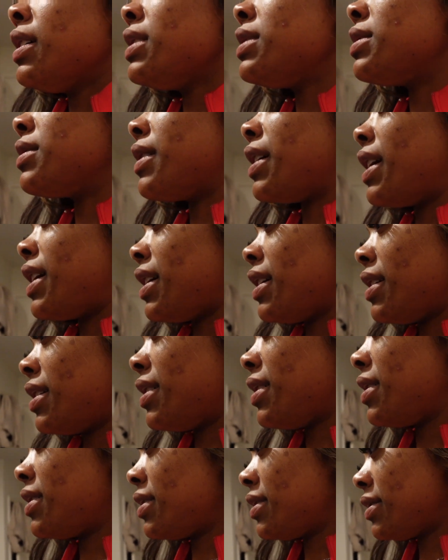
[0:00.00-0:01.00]
it's okay.
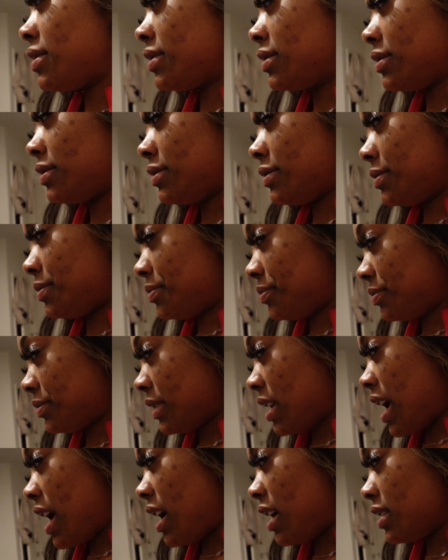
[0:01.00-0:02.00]
It's okay.
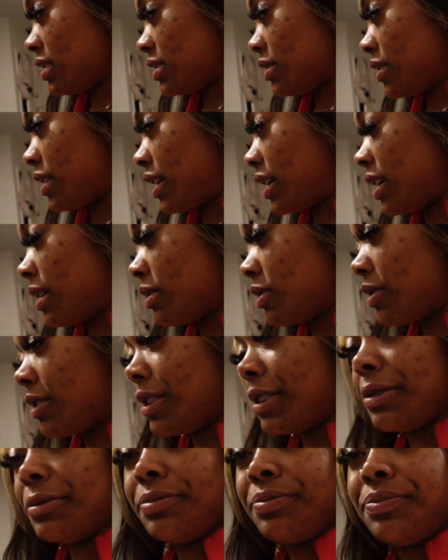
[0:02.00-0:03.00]
Yeah, it's okay. It's
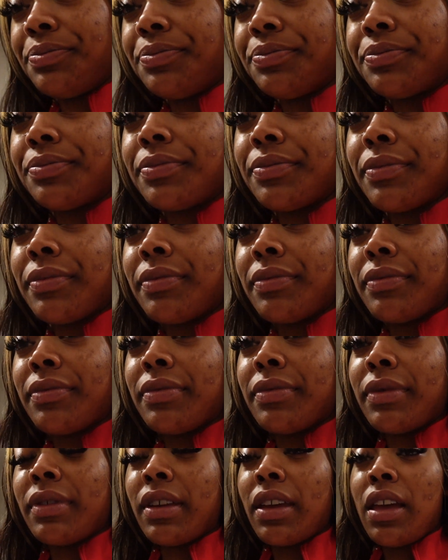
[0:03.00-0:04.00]
not gonna show up, huh? Yes, it
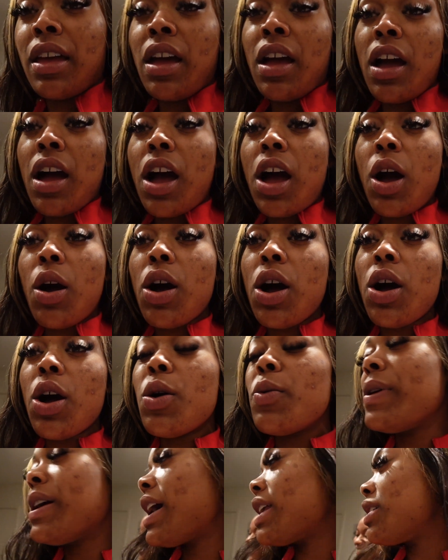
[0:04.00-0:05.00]
is. It is. Oh, oh,
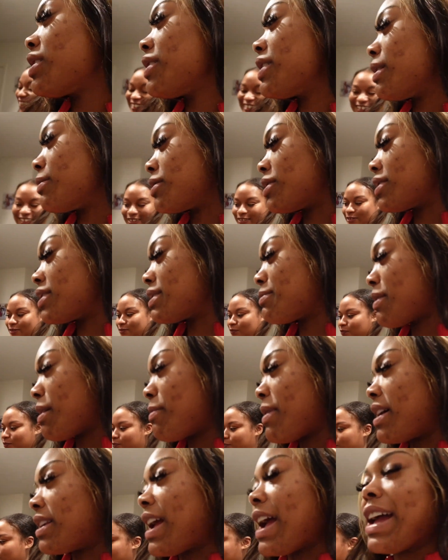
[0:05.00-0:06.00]
oh, we gotta hurry up though, cause my
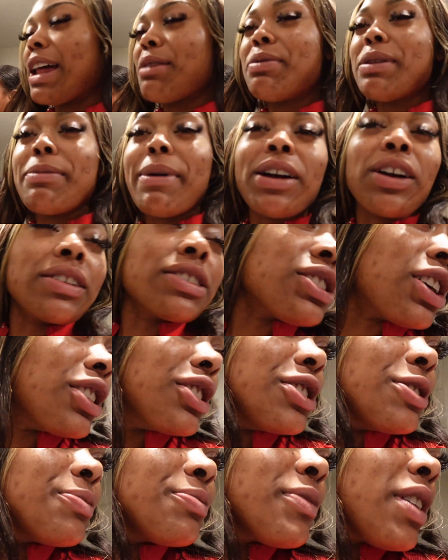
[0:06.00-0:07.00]
battery. I gotta put it back on the
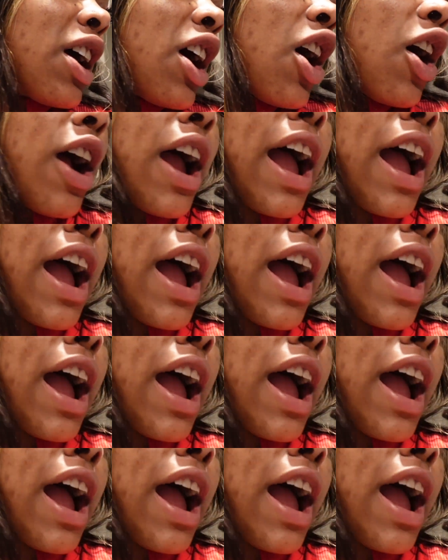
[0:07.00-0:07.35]
charger. Or